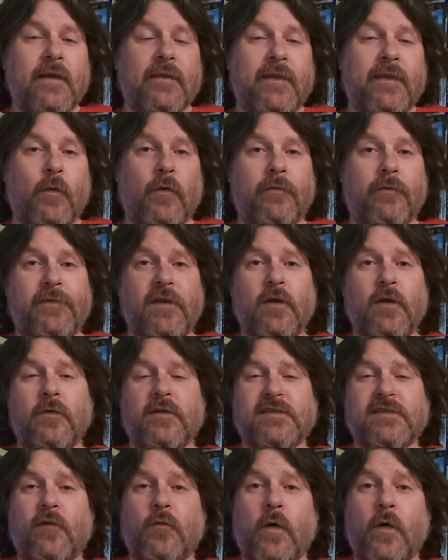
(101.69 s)
there were
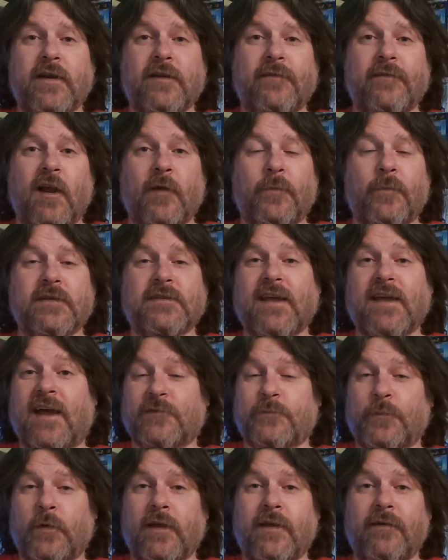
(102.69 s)
few software developers
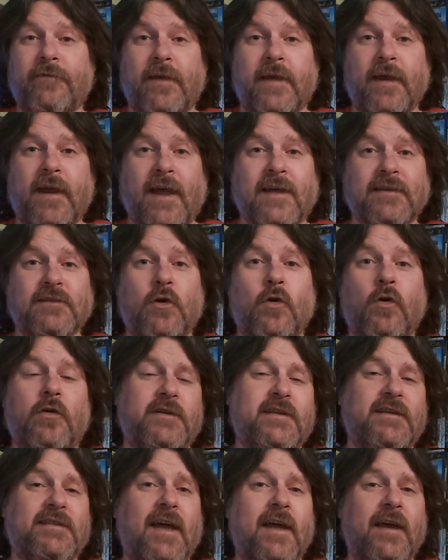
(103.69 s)
as prolific as Core
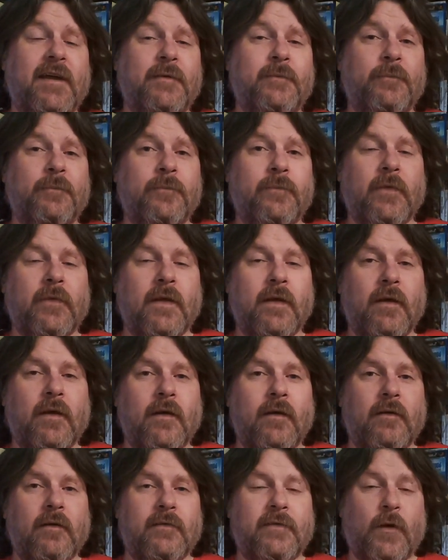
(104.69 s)
Design.
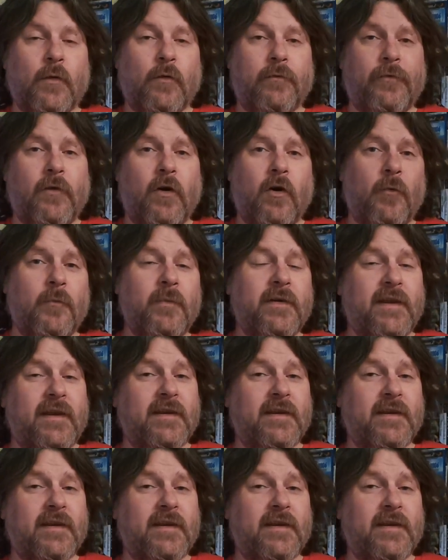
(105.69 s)
They were formed in